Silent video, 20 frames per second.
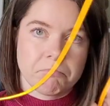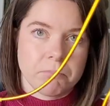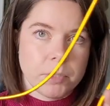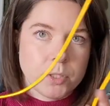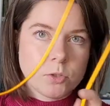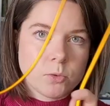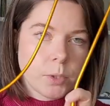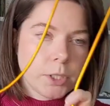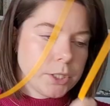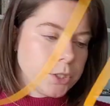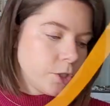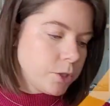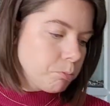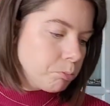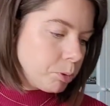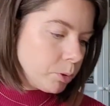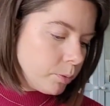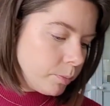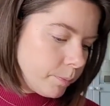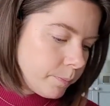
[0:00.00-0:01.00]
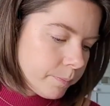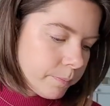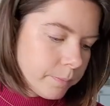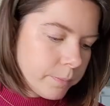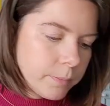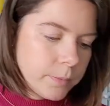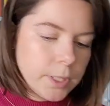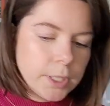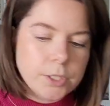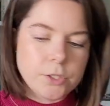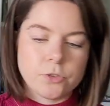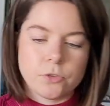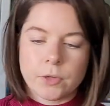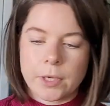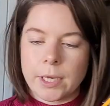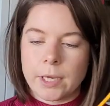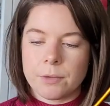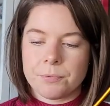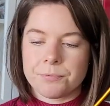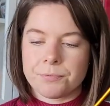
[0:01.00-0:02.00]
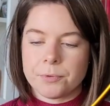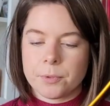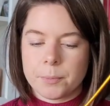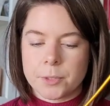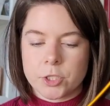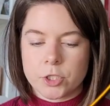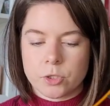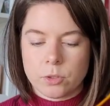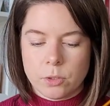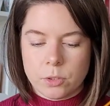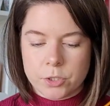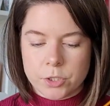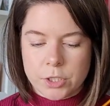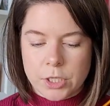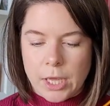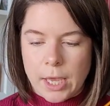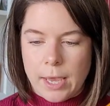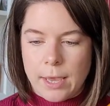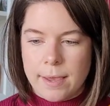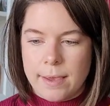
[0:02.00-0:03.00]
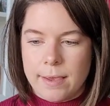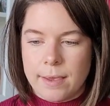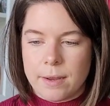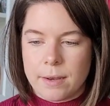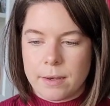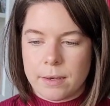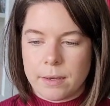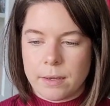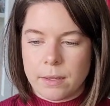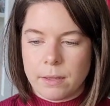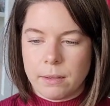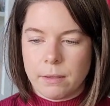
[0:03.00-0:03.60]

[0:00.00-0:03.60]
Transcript: It's really simple. Nice to have for my socks, and